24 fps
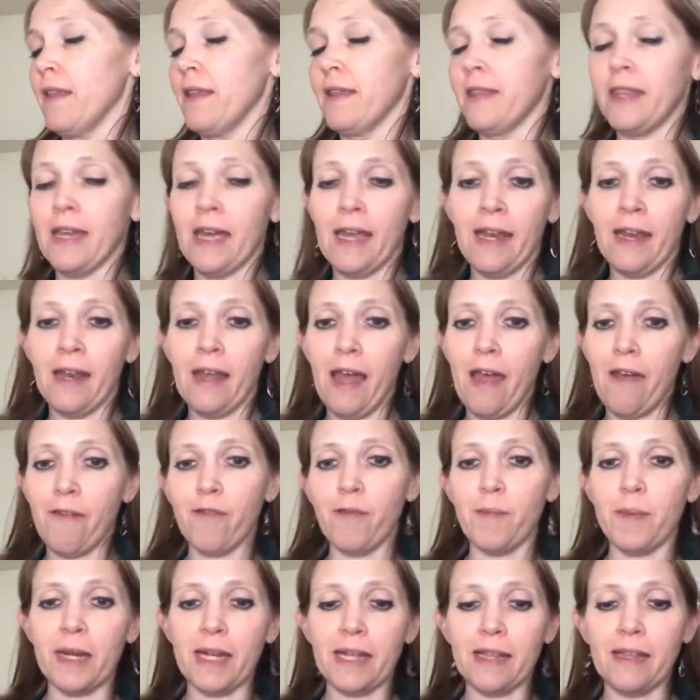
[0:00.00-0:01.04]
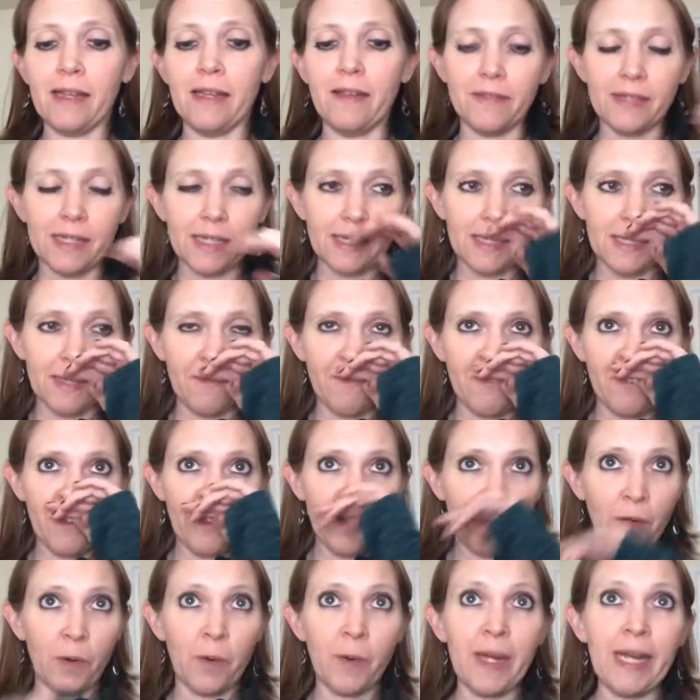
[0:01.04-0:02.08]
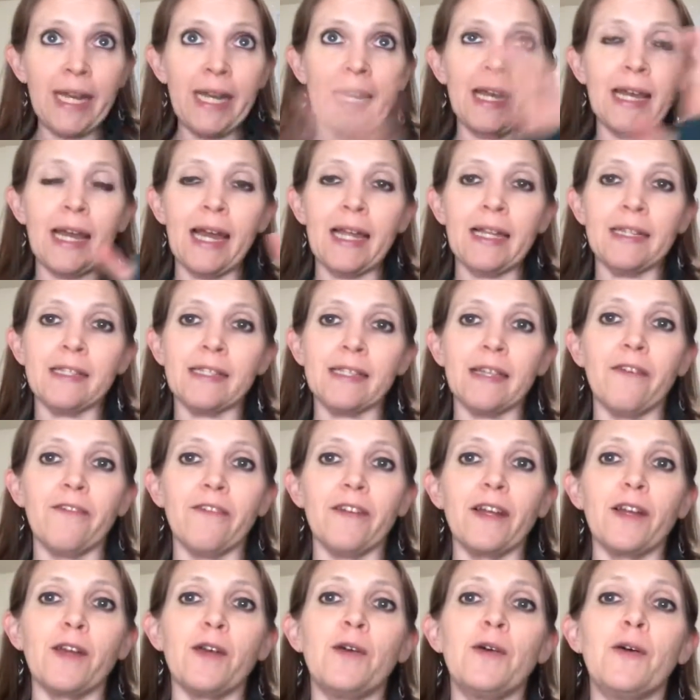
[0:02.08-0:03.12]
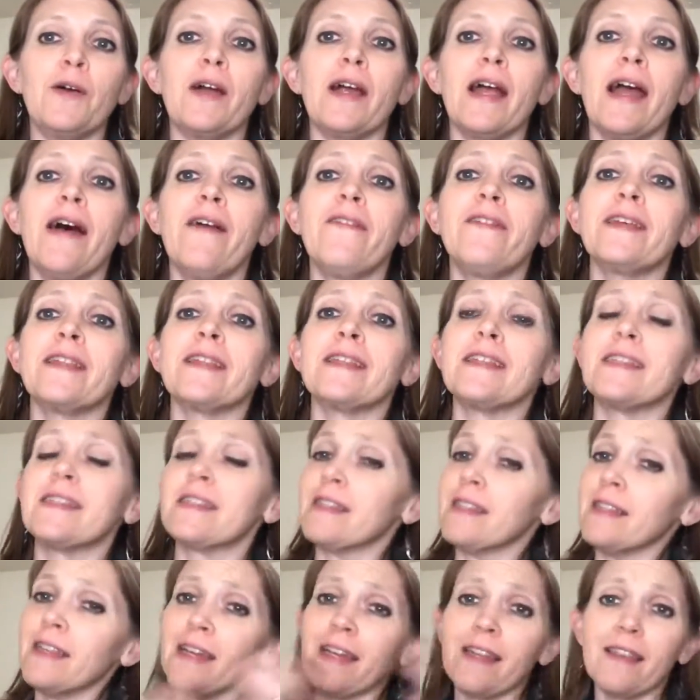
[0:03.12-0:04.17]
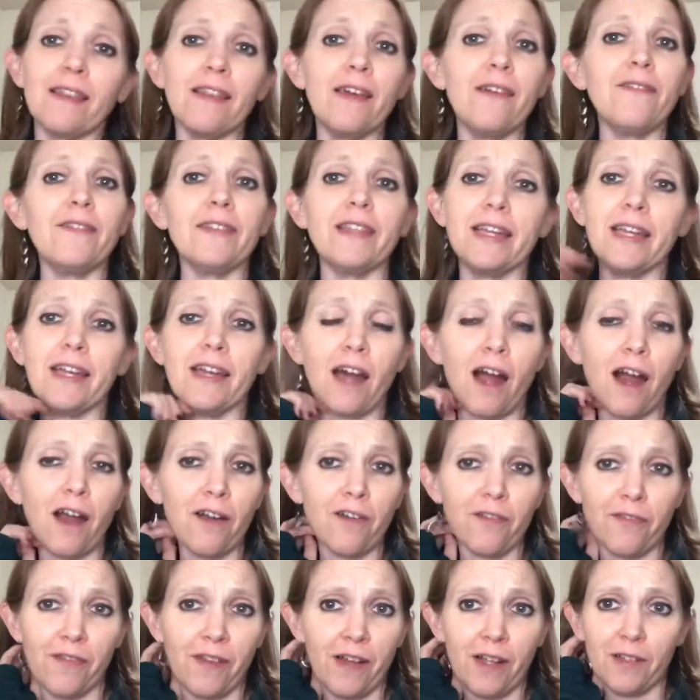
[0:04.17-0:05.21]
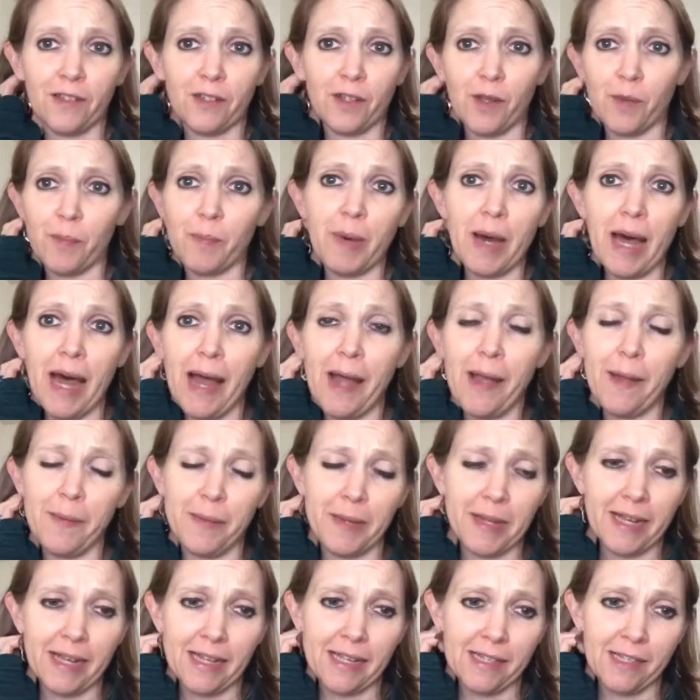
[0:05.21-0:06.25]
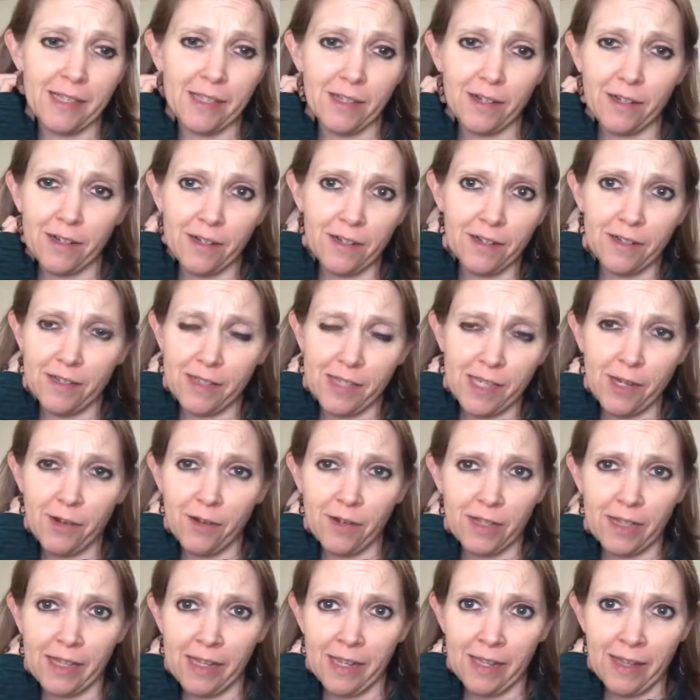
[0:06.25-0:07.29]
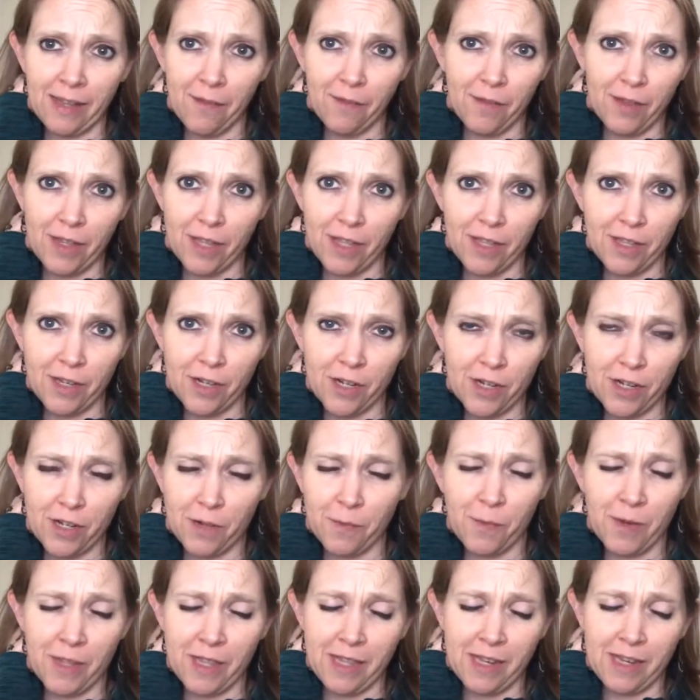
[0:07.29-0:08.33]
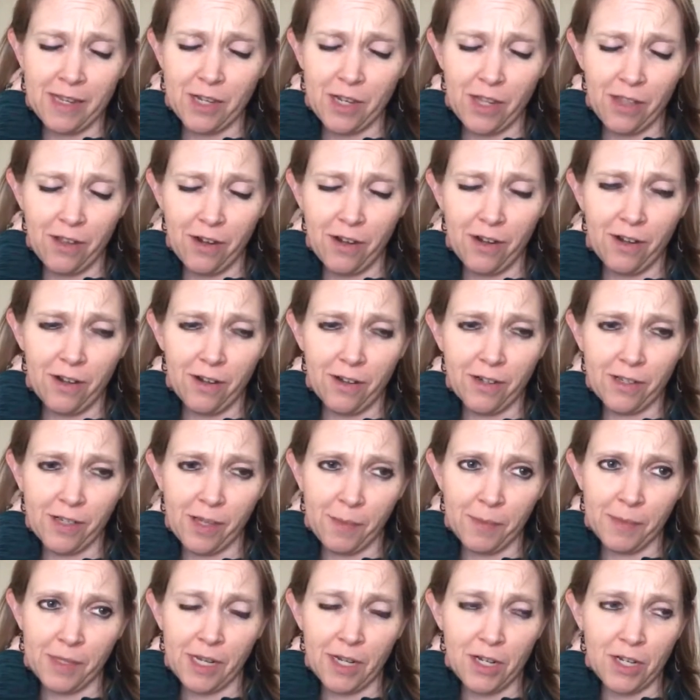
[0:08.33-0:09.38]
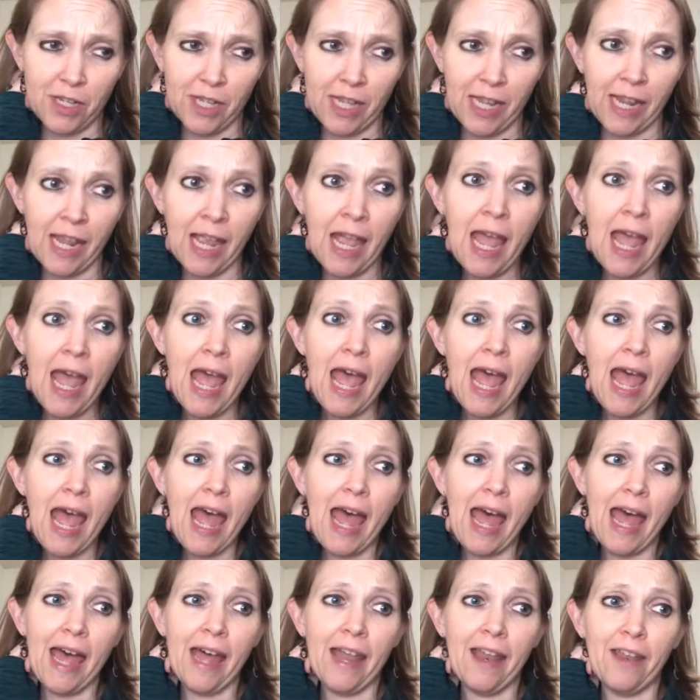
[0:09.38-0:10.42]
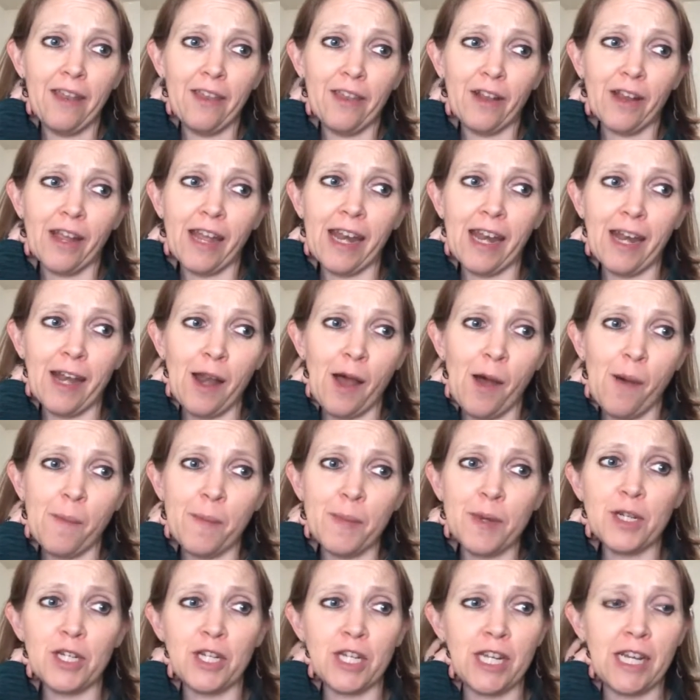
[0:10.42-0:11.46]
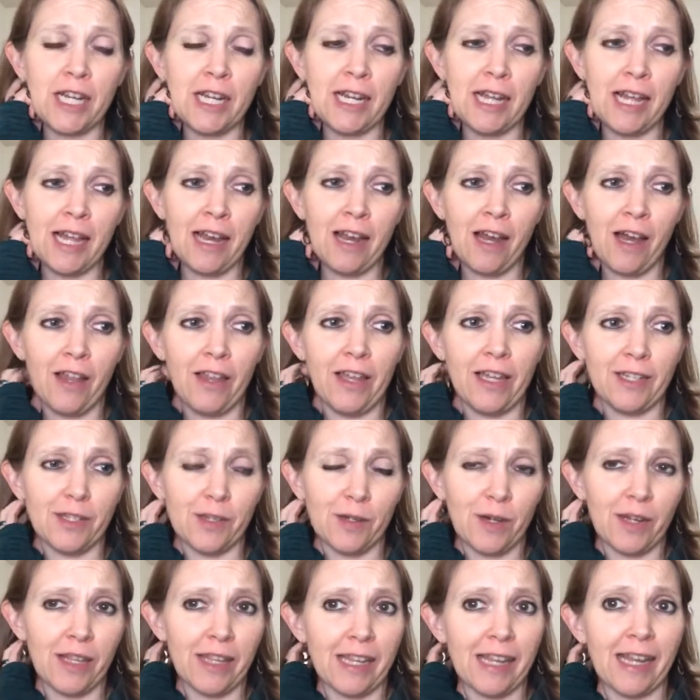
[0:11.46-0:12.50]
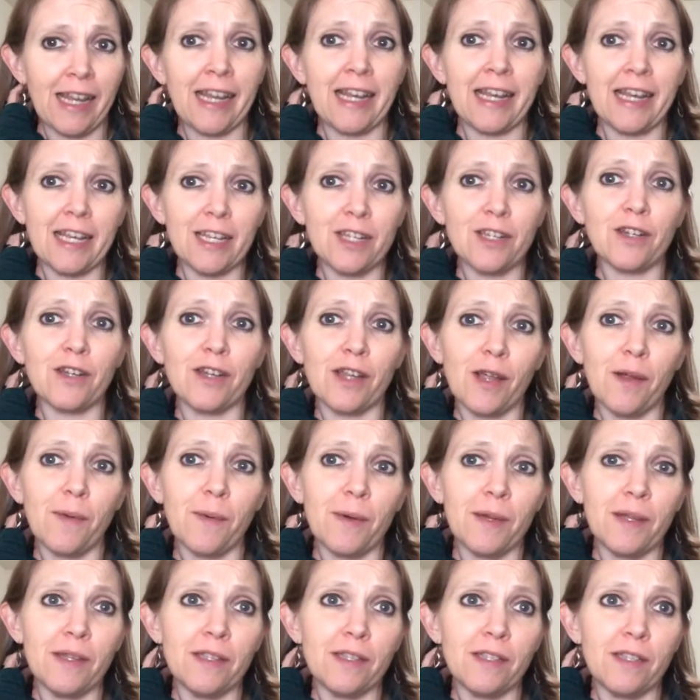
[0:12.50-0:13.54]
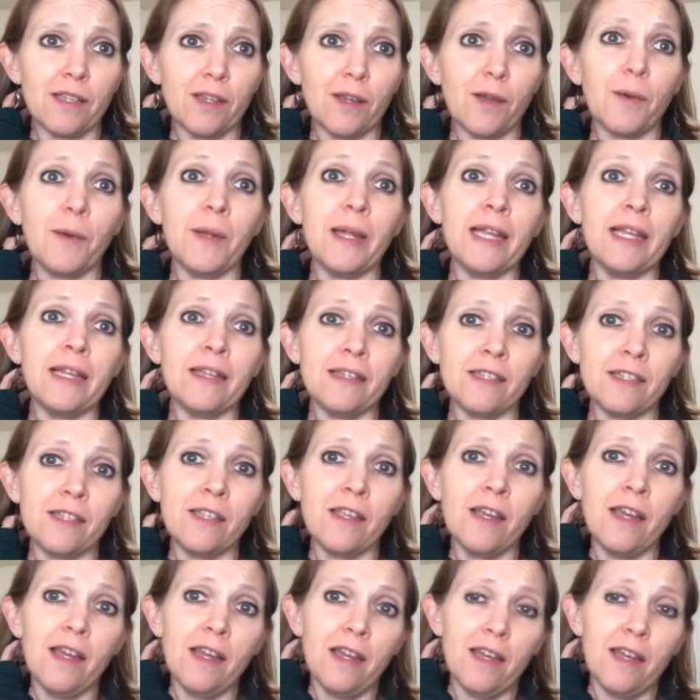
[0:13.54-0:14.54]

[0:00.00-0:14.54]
then everybody leaves except for the queen and Suffolk, who are having this like lovely heartfelt goodbye because they're secretly in love with each other or some such thing. And they're getting all mushy and all that sort of thing. And yesterday was the queen's